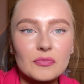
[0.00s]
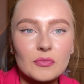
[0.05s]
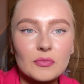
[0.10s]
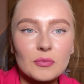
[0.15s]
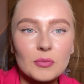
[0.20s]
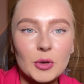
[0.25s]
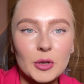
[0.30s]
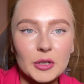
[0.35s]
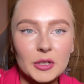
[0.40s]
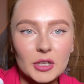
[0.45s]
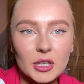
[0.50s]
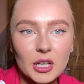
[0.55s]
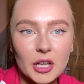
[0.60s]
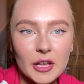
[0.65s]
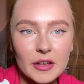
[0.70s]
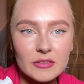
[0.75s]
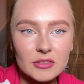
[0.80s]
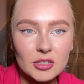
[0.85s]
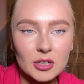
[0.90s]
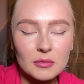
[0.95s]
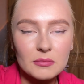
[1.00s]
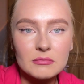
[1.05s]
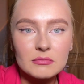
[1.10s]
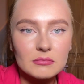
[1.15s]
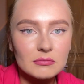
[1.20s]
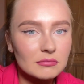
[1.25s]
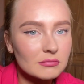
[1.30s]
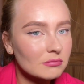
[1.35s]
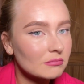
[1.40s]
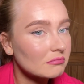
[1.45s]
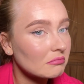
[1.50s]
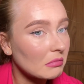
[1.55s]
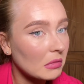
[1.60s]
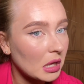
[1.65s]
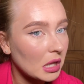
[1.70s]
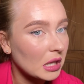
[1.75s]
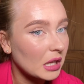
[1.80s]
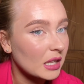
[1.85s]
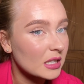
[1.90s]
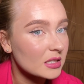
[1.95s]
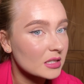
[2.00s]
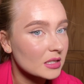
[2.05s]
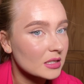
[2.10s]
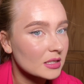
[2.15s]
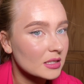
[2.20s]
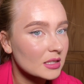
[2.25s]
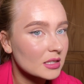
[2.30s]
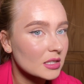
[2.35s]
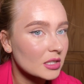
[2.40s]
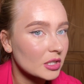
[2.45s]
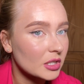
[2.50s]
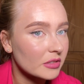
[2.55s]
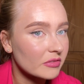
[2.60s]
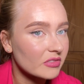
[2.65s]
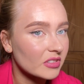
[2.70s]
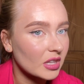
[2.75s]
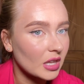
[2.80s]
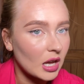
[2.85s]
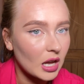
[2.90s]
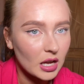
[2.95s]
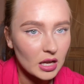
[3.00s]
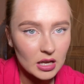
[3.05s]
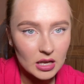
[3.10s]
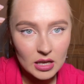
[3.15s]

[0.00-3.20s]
putting your clothes on, I guess it's good for that.